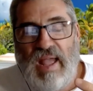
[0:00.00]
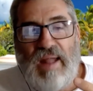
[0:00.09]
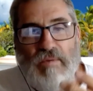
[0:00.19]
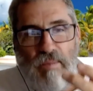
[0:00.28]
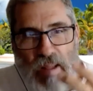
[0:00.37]

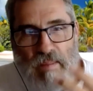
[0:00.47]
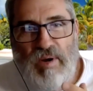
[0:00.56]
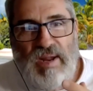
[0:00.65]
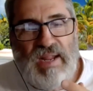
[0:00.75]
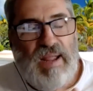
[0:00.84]
And
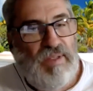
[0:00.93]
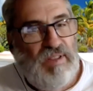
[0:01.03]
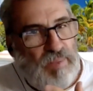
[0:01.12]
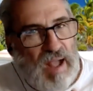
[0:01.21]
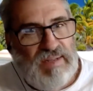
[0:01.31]
remembering Him
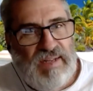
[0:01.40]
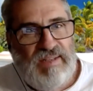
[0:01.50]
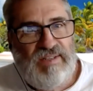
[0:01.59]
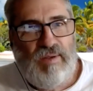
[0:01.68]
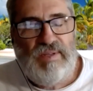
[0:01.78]
is bhakti.
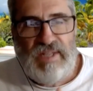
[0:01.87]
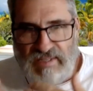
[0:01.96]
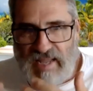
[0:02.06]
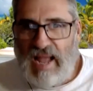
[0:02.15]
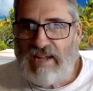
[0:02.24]
So it
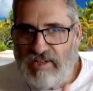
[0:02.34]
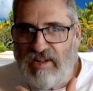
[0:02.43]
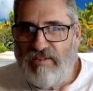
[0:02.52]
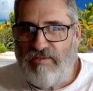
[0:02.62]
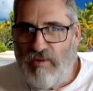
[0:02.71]
is
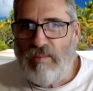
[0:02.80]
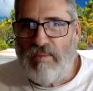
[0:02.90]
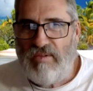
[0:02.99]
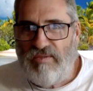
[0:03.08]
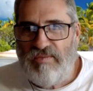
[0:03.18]
actually a form
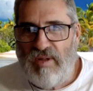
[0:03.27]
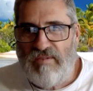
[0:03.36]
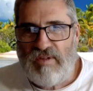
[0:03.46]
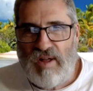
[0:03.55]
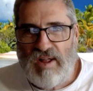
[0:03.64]
of
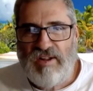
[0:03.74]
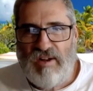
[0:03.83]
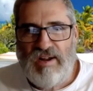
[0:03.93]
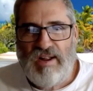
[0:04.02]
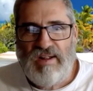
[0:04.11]

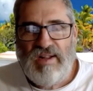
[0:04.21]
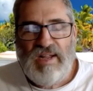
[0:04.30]
kainkarya.